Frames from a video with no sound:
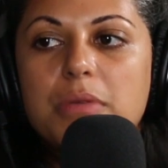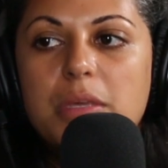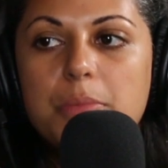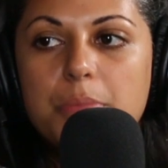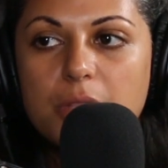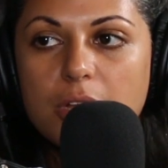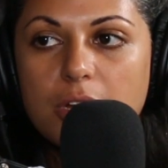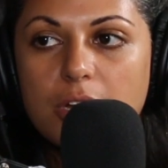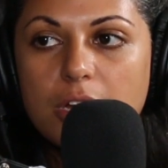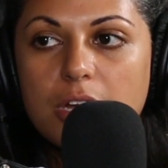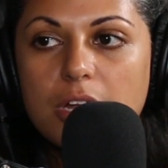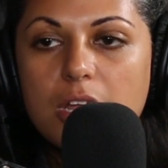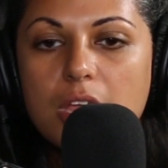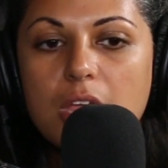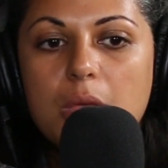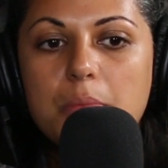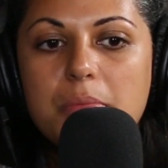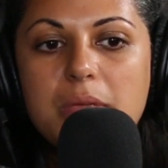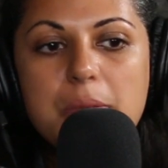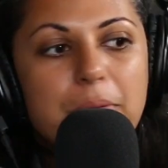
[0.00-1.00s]
People
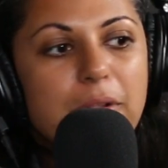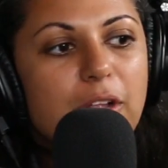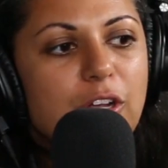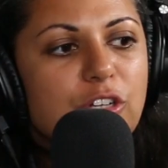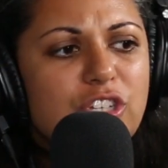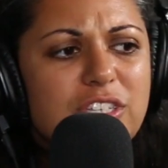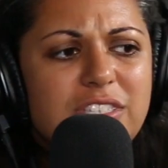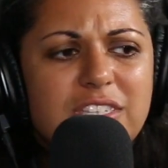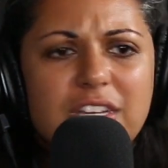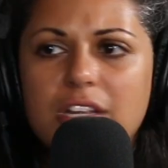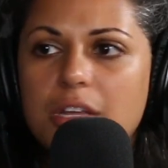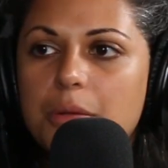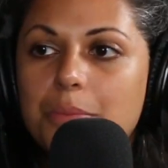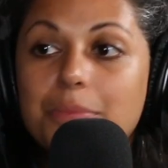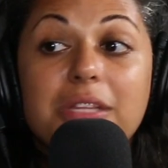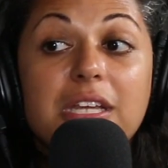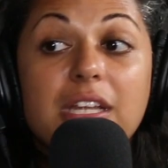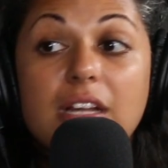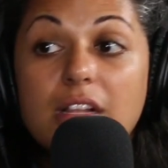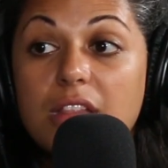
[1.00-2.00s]
are just in
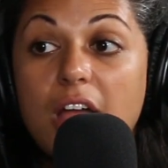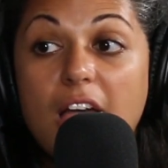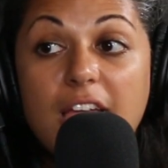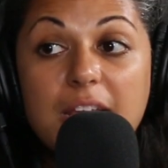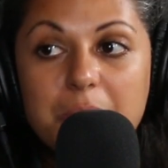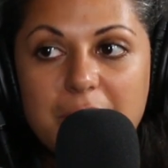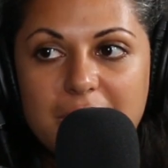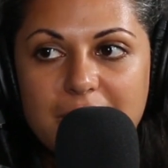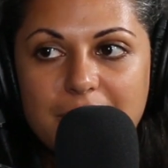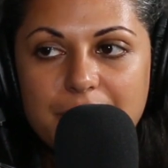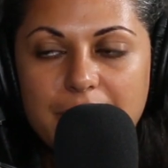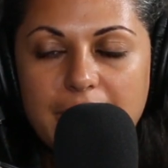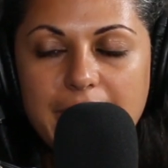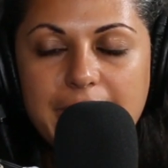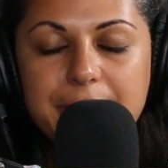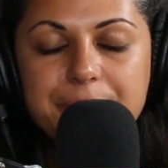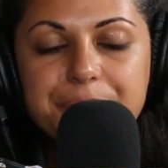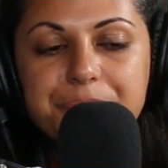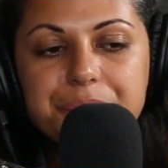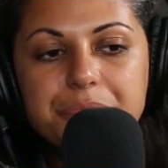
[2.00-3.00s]
complete alignment,
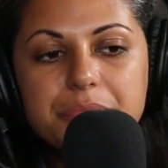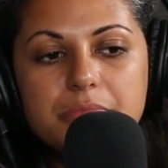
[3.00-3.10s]
right?